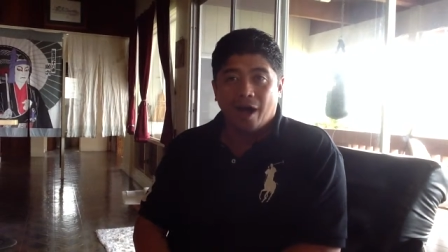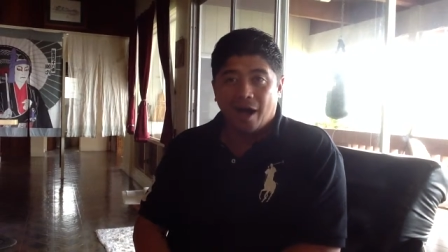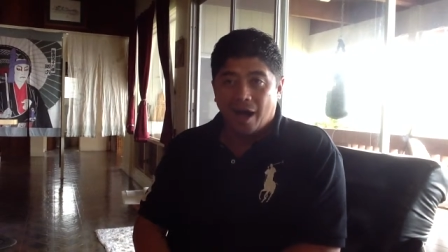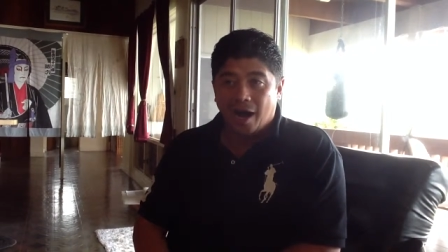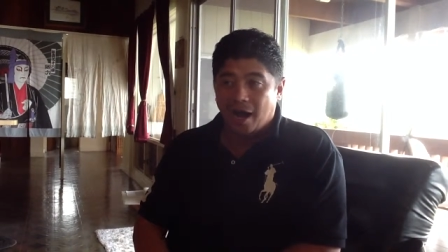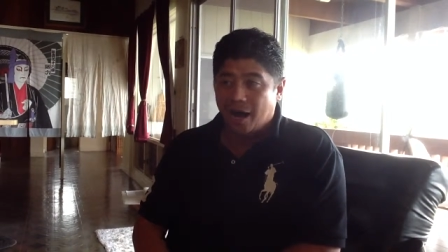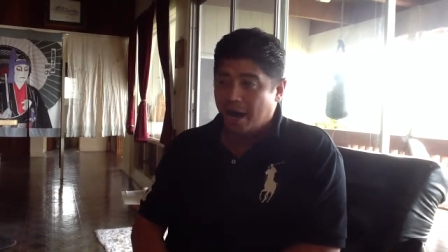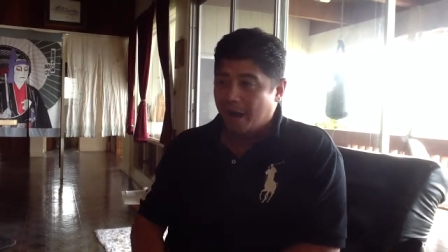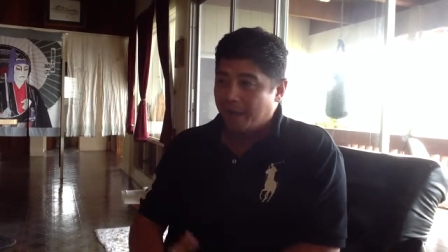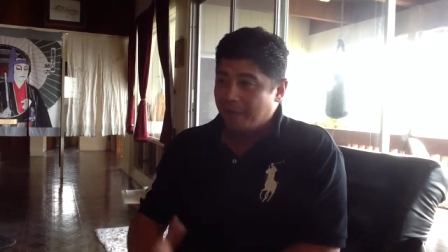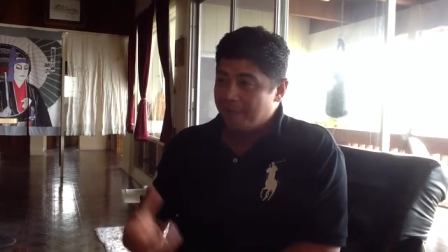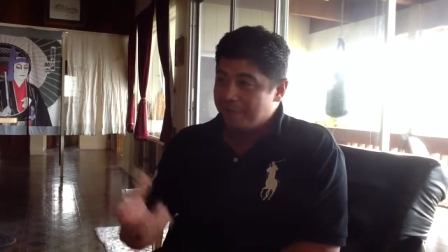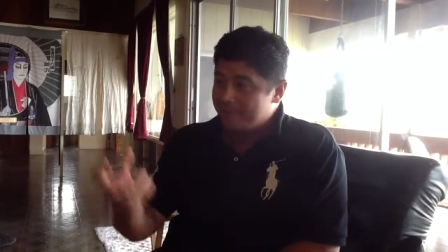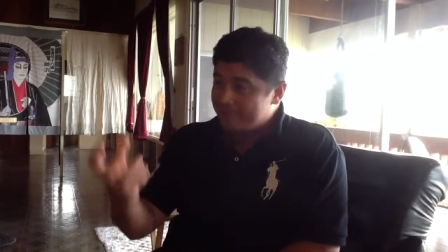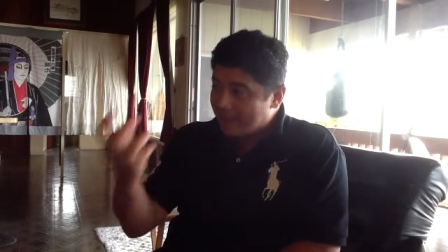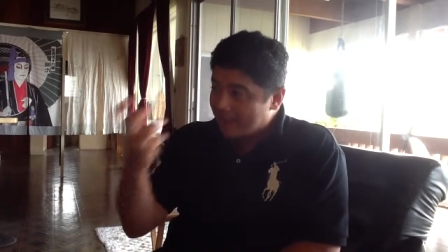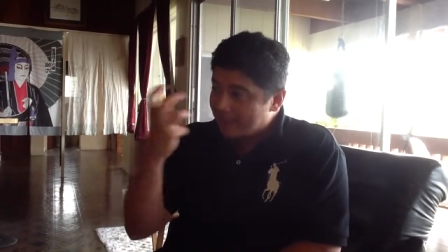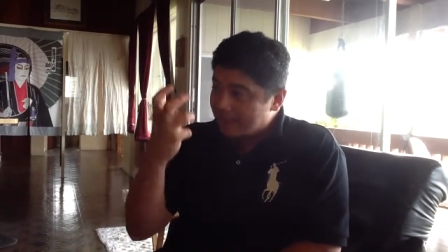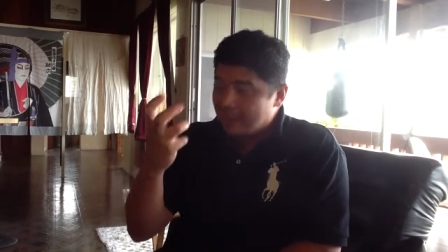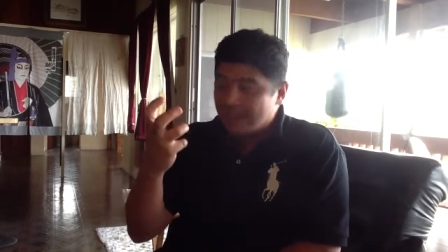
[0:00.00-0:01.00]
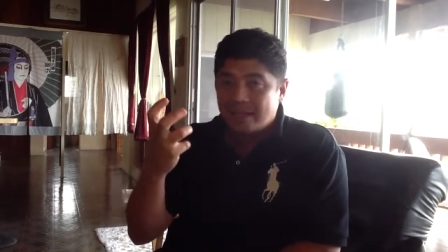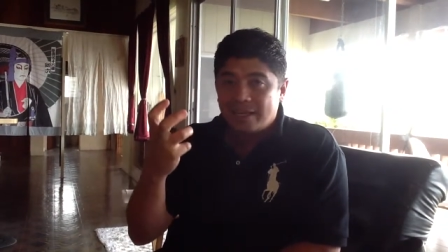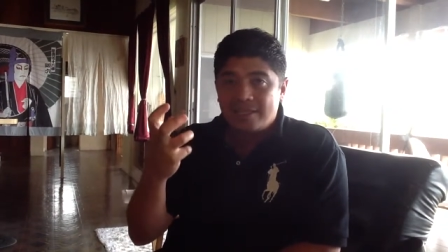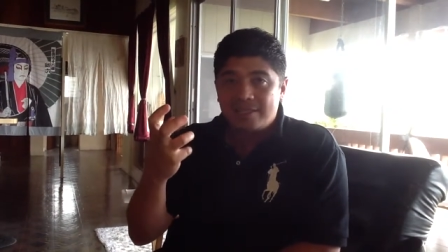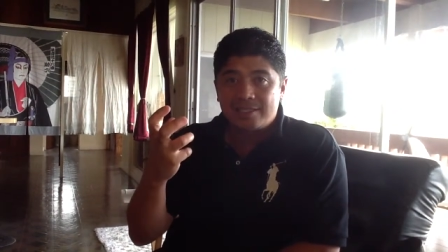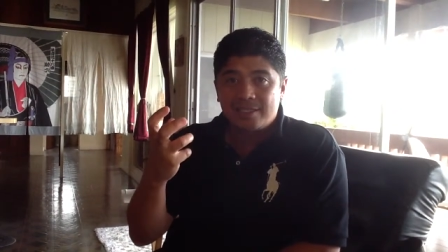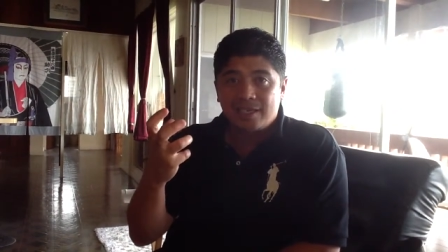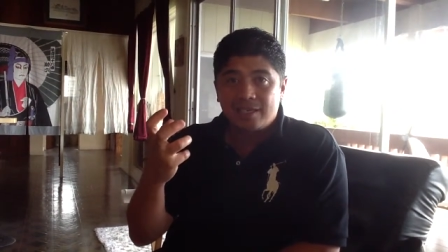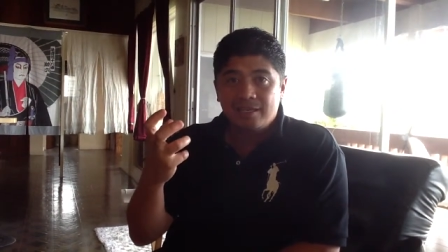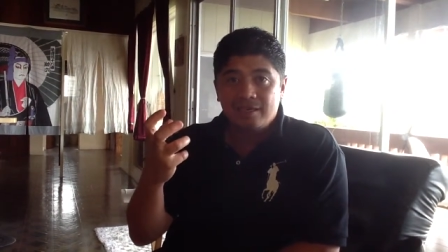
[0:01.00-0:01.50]
uh, take the
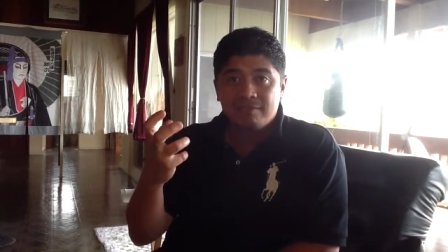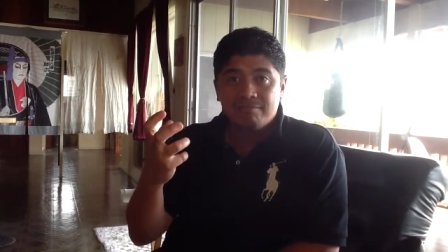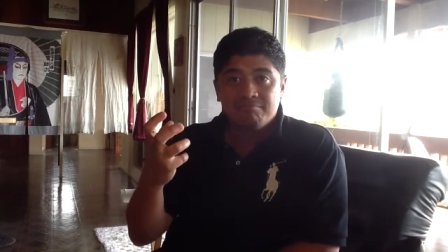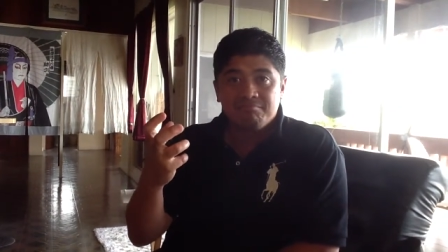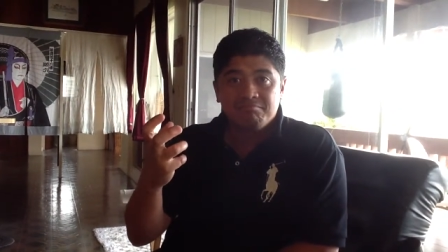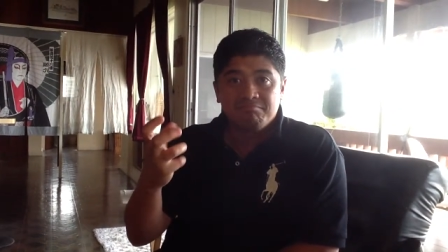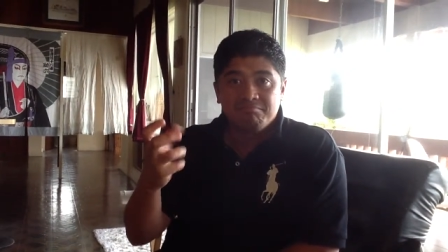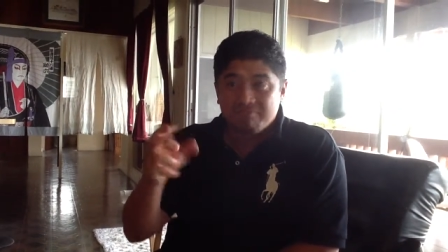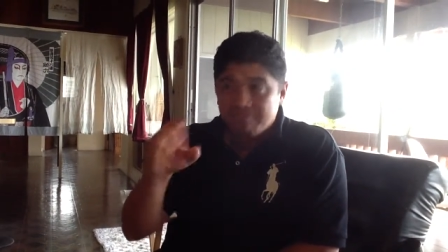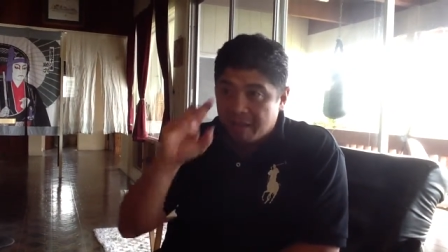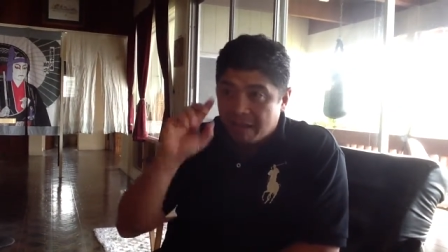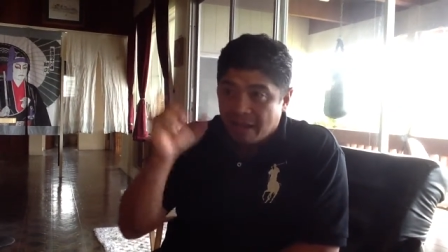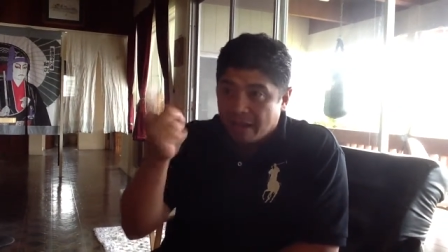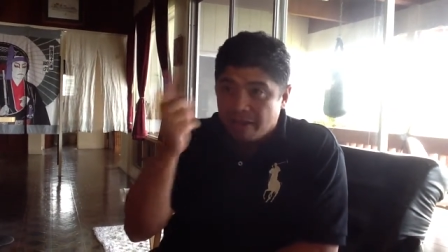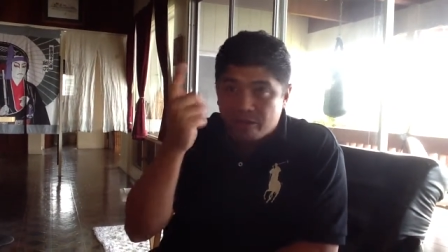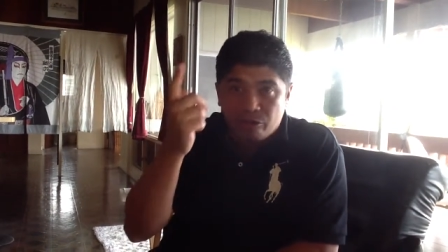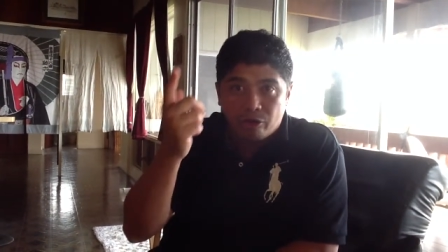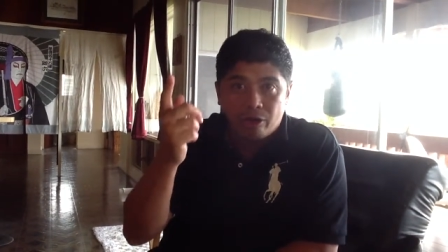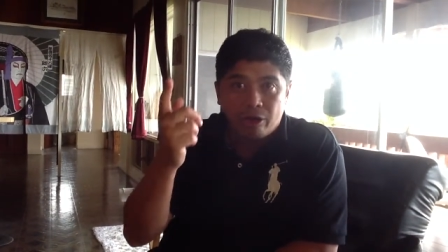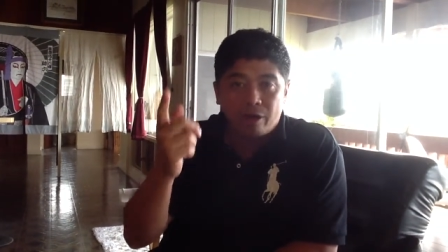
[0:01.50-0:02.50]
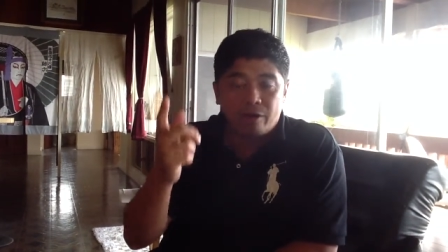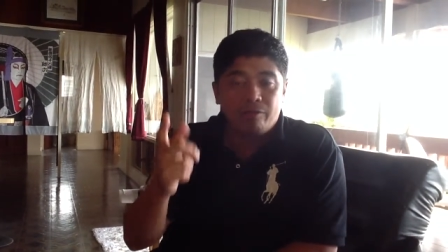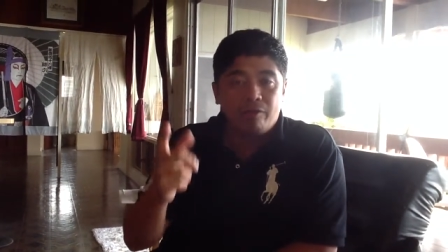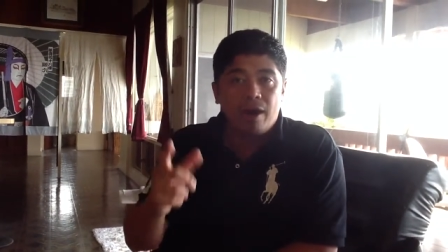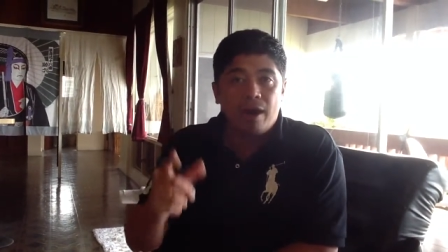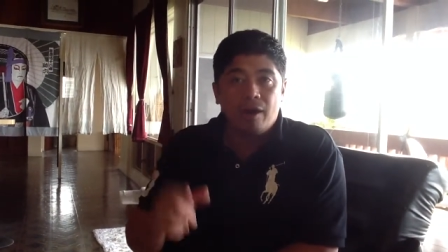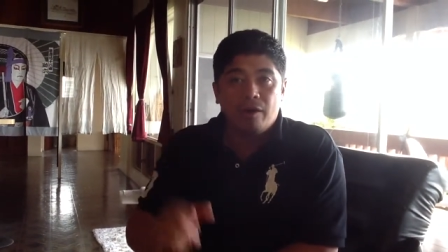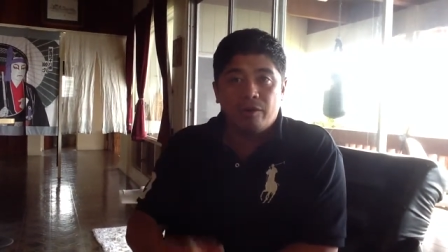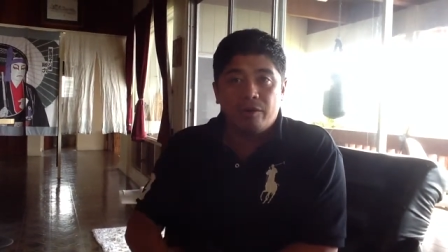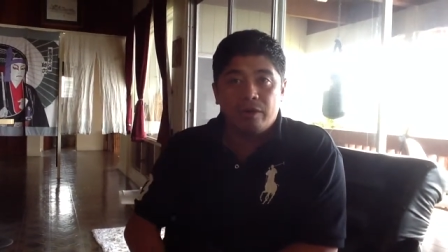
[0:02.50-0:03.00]
lesson and turn it around.